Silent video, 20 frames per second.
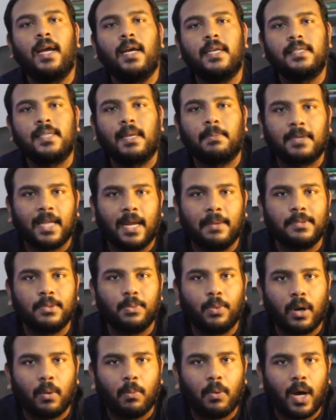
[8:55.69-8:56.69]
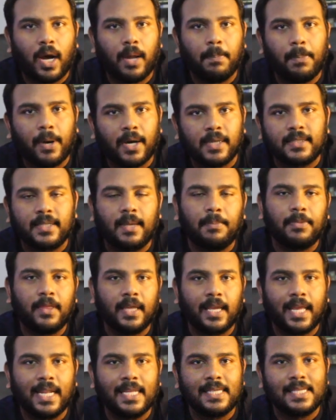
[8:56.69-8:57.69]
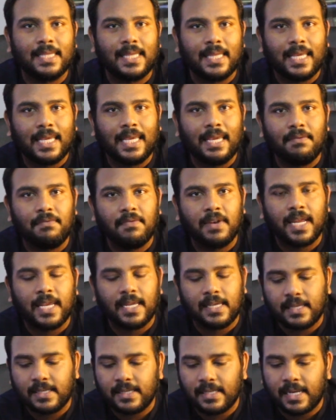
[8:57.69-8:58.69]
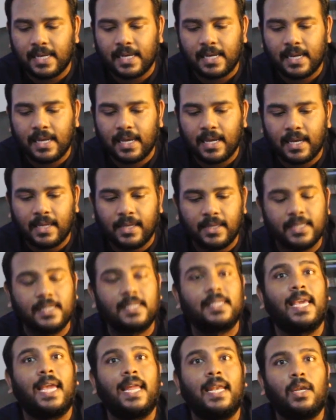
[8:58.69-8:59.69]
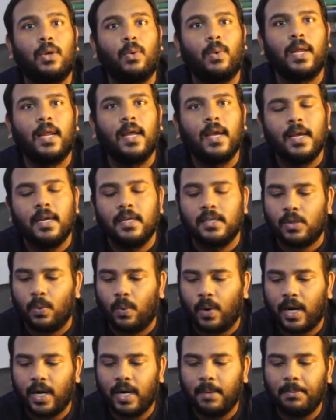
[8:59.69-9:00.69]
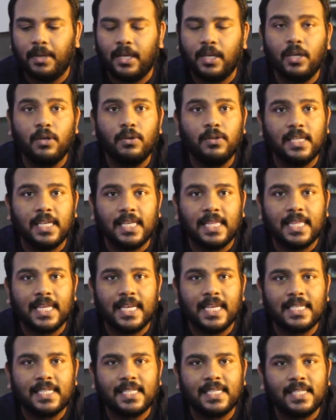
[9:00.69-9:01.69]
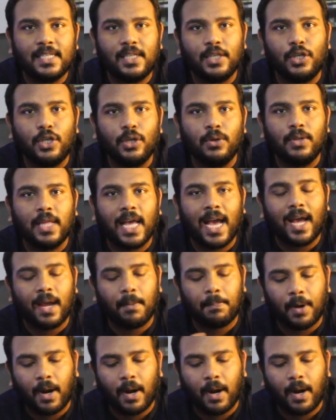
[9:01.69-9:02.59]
Sometimes you want to unbox something and it's in the evenings, and you just can't do it. So we're going to be using this to do that.